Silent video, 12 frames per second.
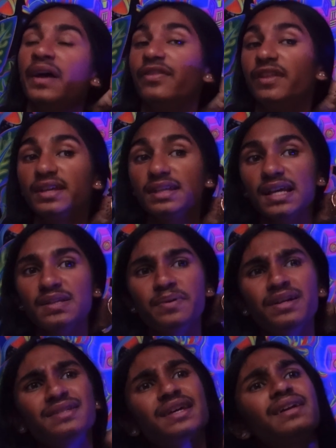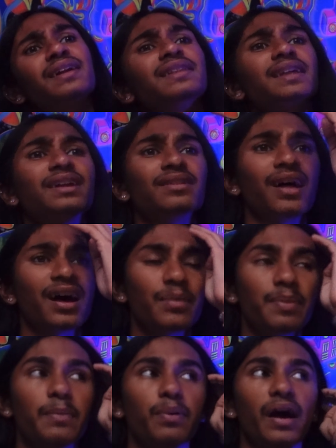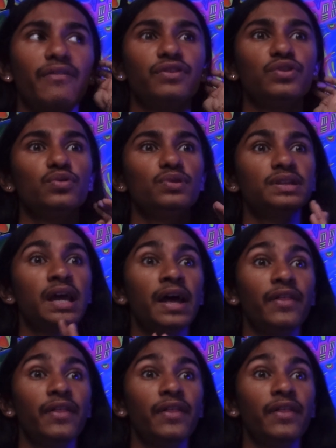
this has been a technique that a lot of people have used.